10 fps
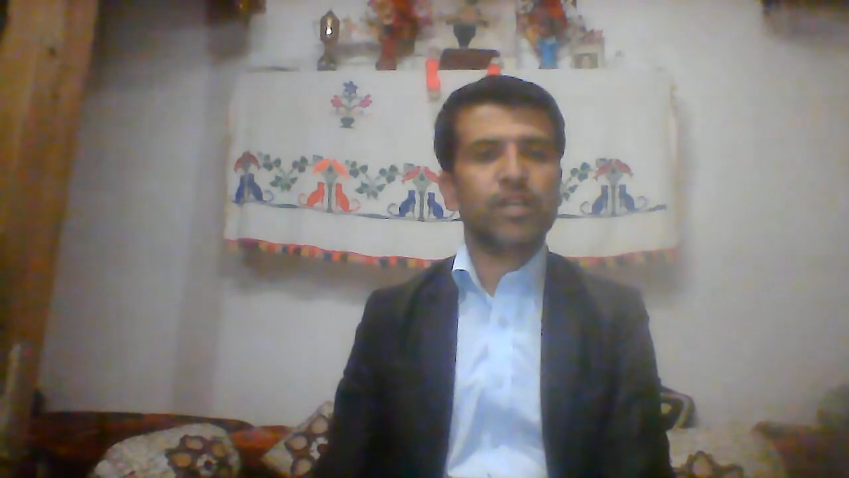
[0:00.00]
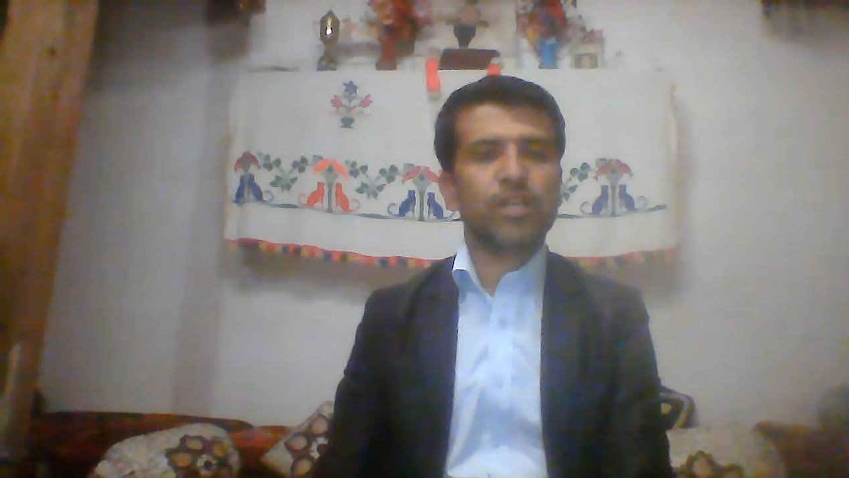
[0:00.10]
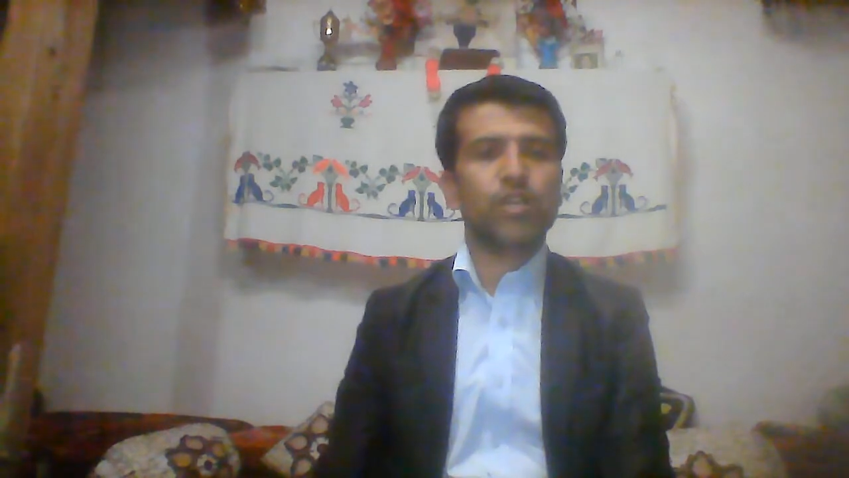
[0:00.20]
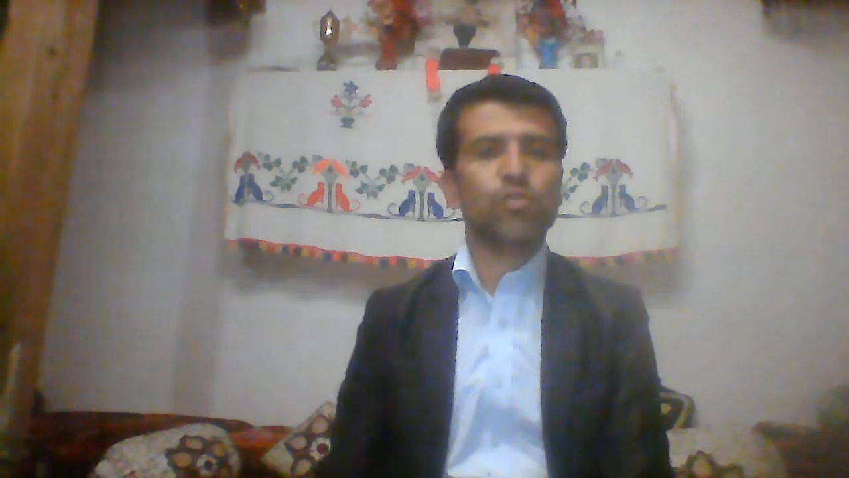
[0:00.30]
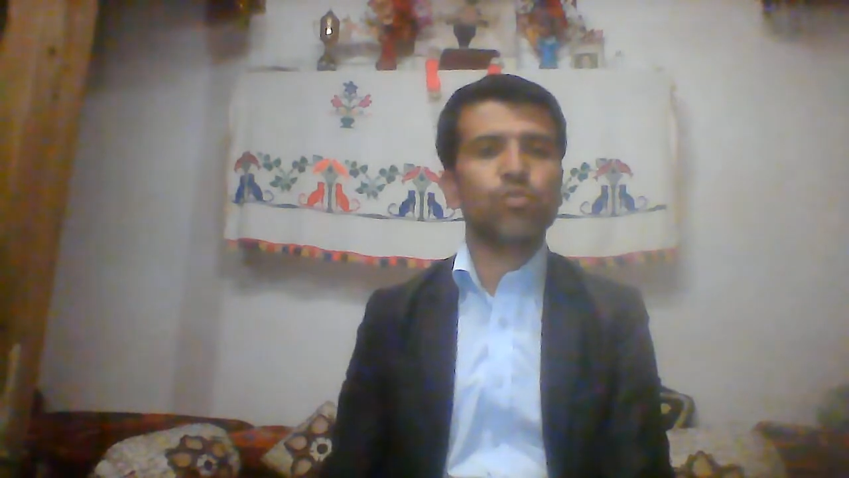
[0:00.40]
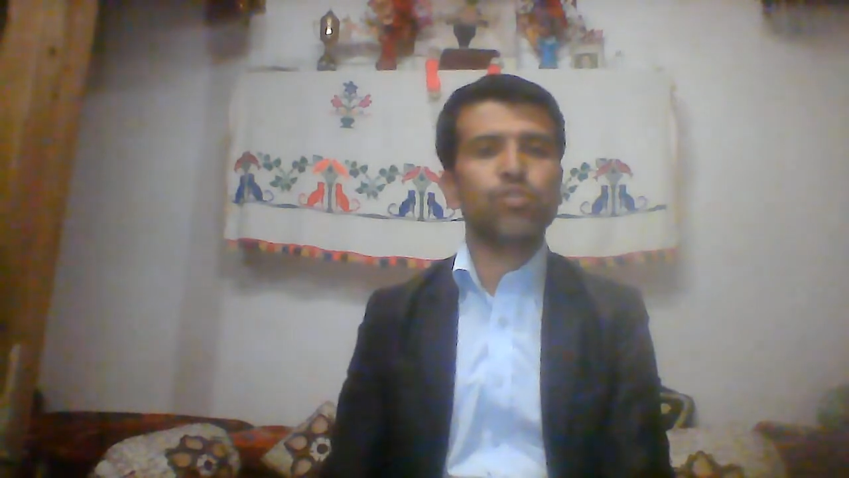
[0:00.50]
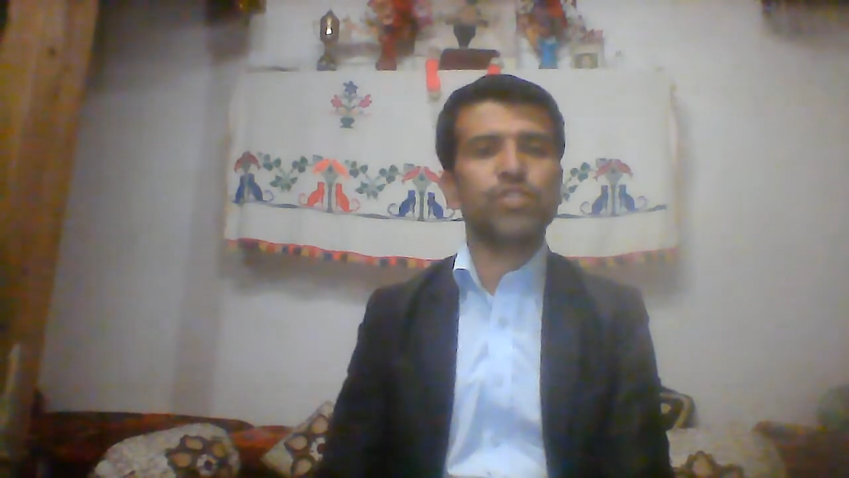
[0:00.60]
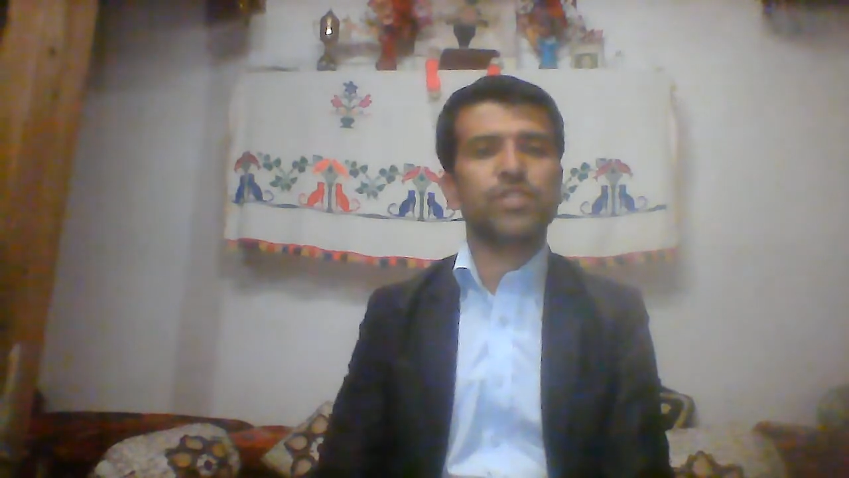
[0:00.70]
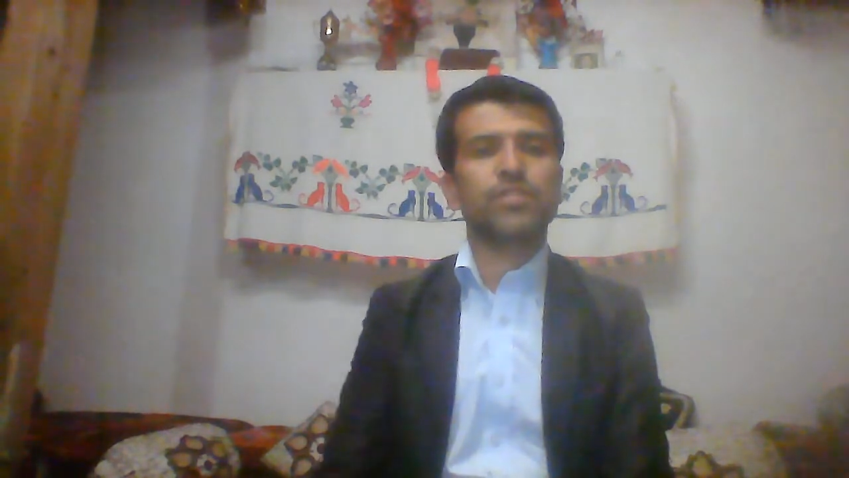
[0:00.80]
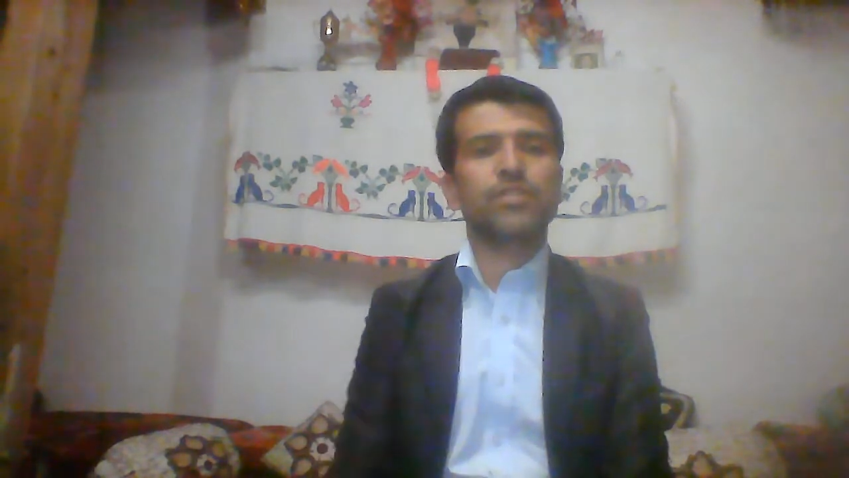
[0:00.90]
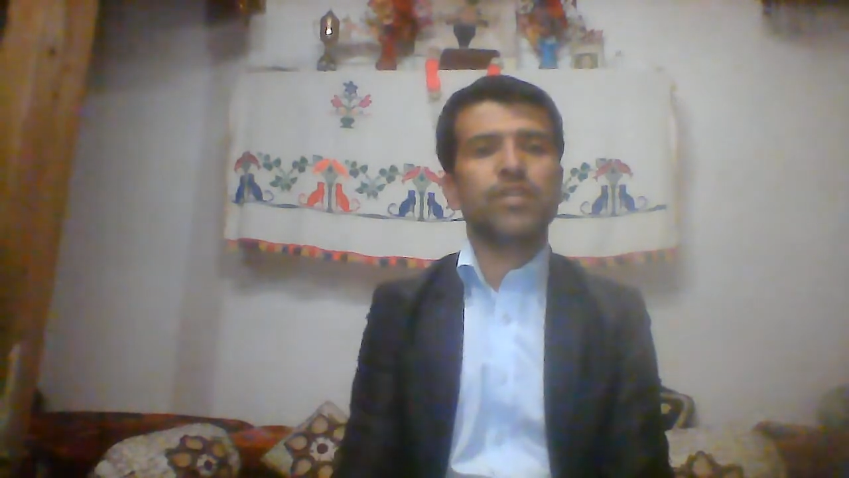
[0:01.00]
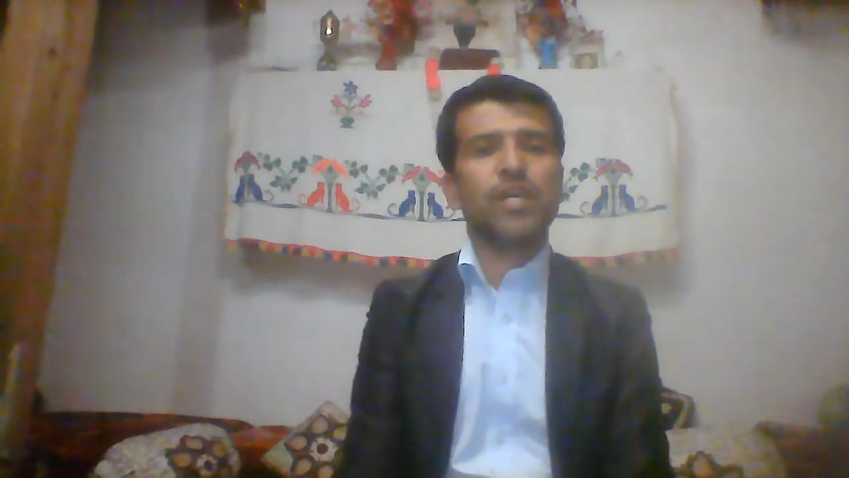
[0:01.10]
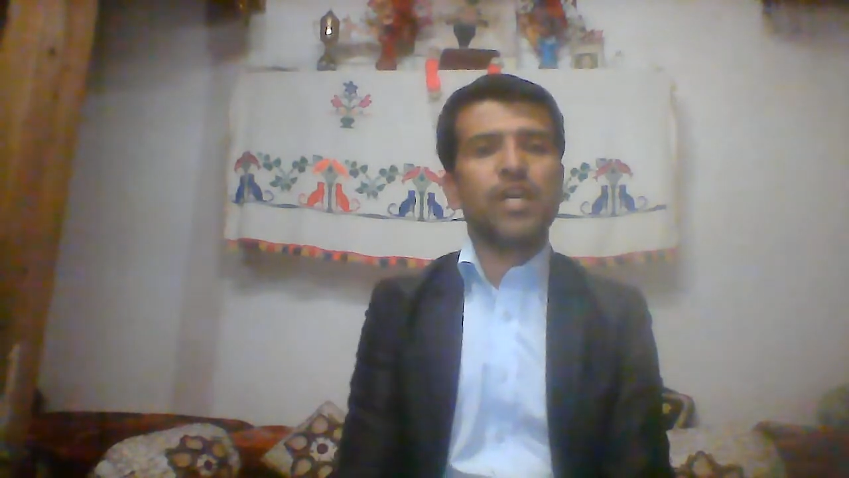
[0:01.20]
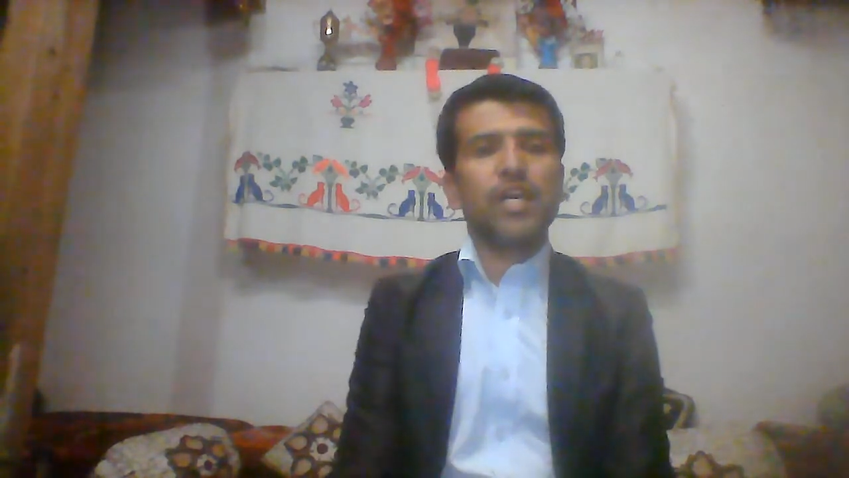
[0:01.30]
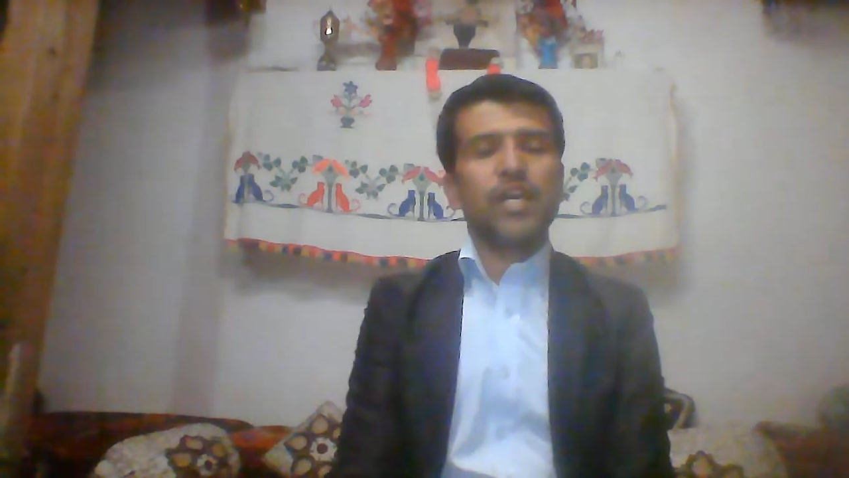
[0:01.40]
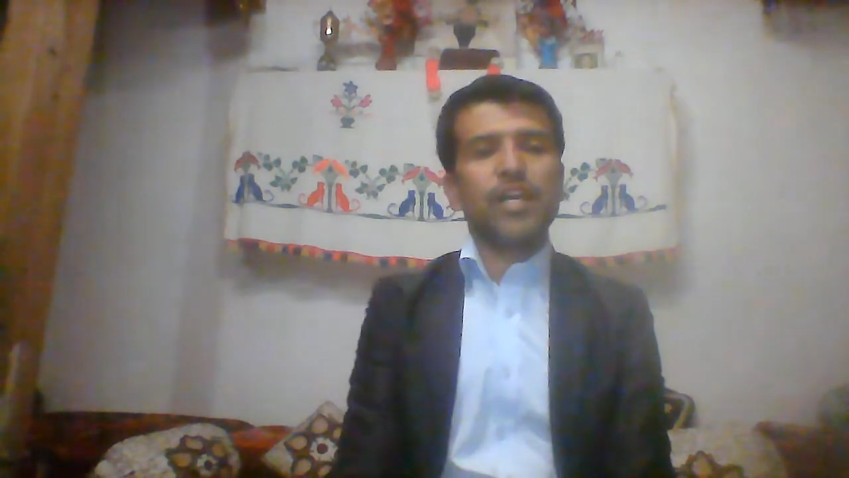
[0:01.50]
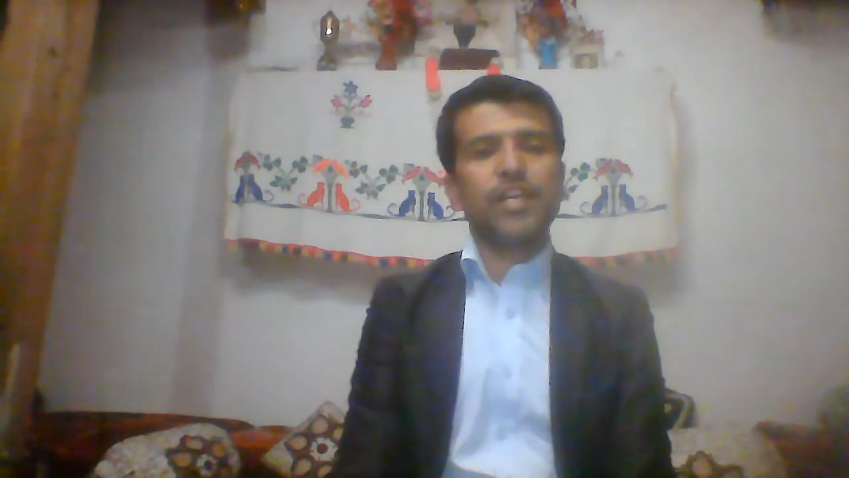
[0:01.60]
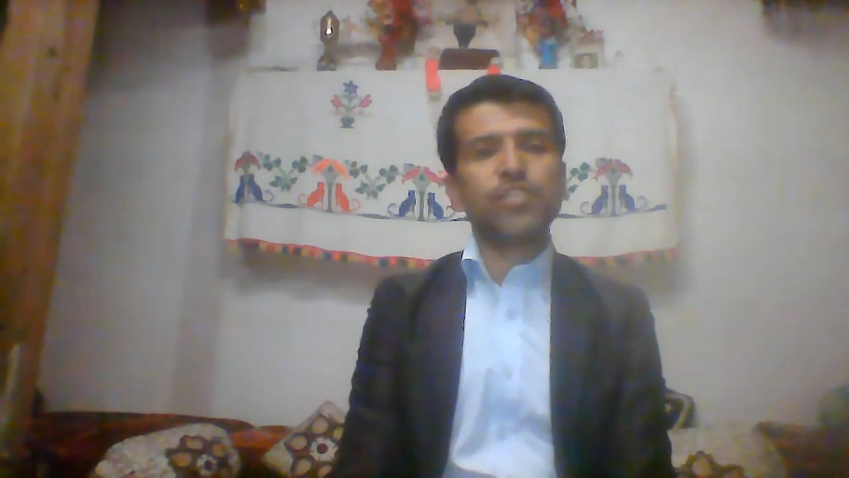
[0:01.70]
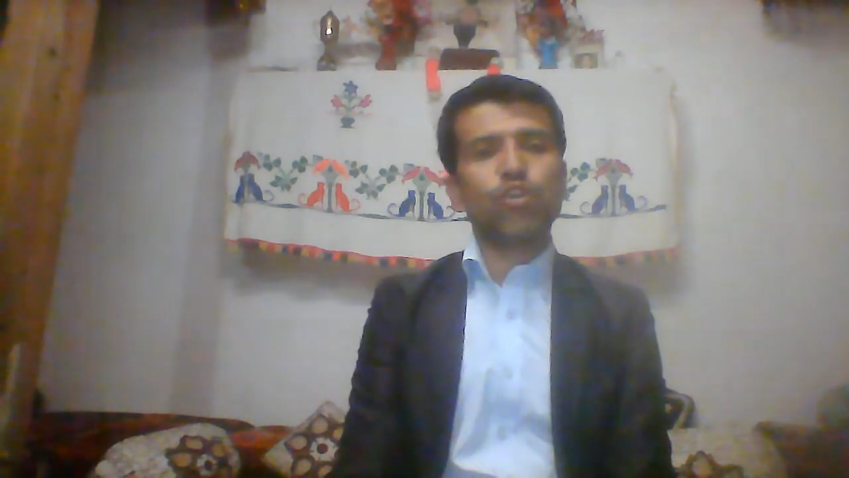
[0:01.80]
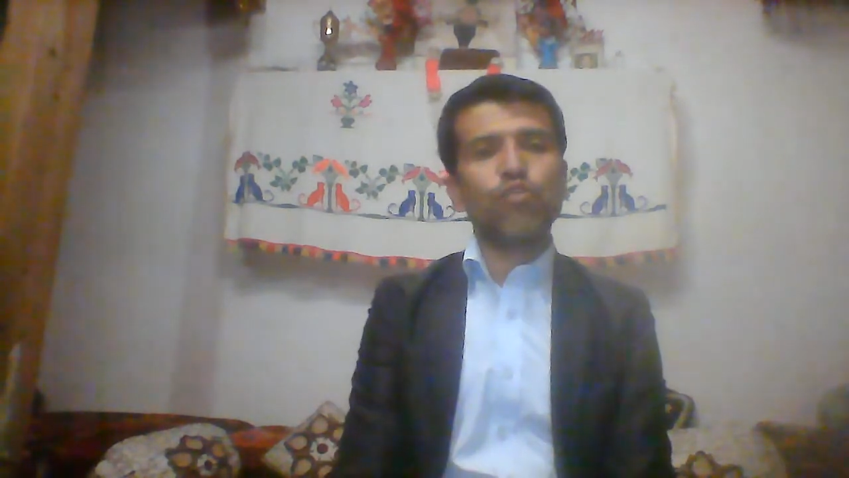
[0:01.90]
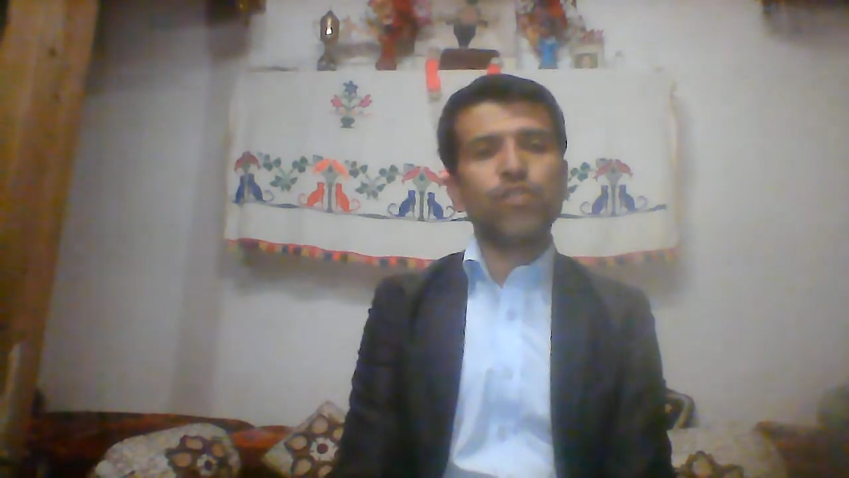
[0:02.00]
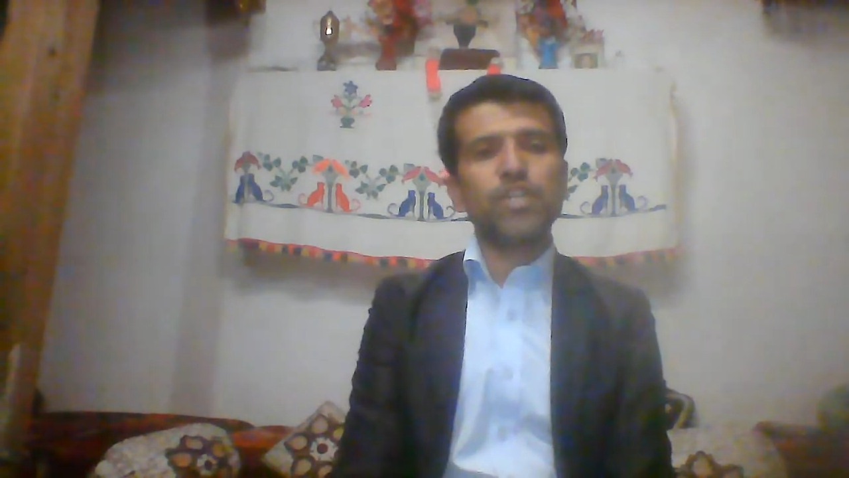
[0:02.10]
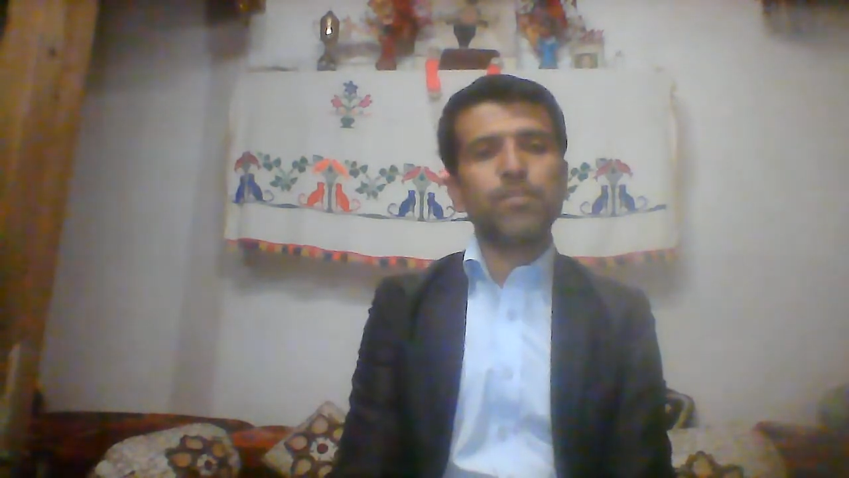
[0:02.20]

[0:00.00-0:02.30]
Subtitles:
Conclusions. It is often